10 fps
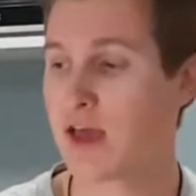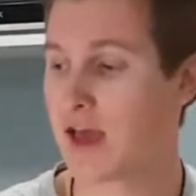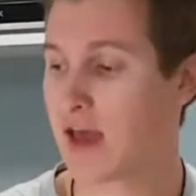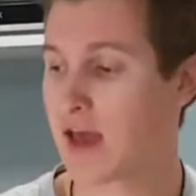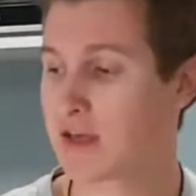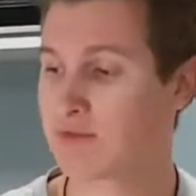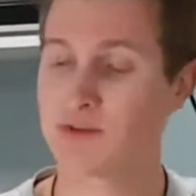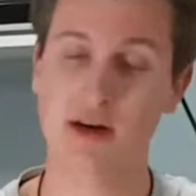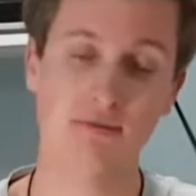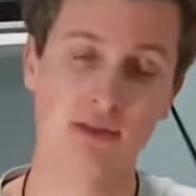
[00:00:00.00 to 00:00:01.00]
And if
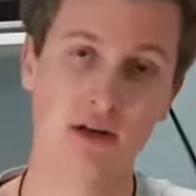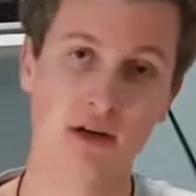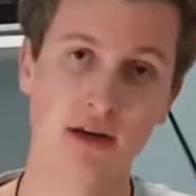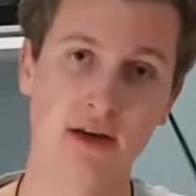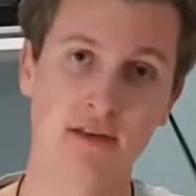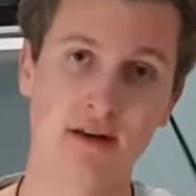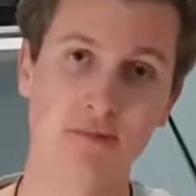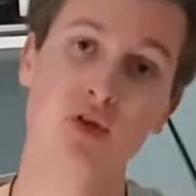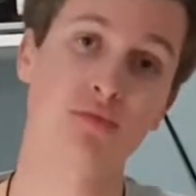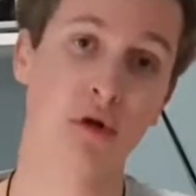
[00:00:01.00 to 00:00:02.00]
it comes out clear, then it
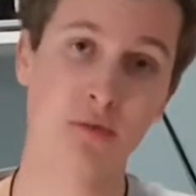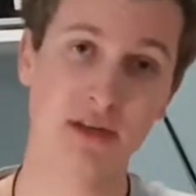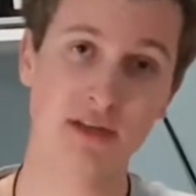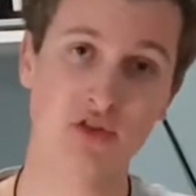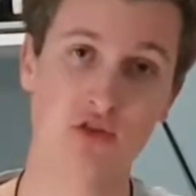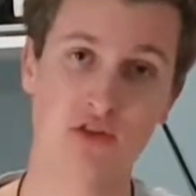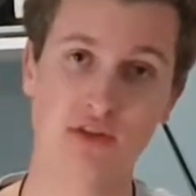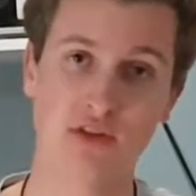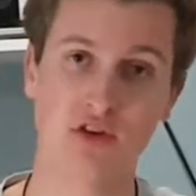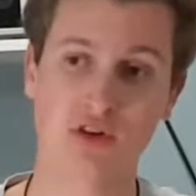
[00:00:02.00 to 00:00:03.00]
most probably is cooked,
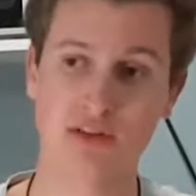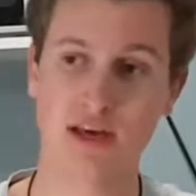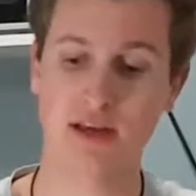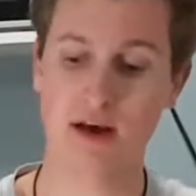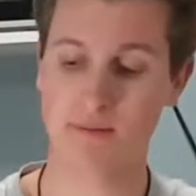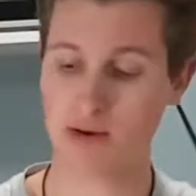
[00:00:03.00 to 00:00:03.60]
and then you can take it out.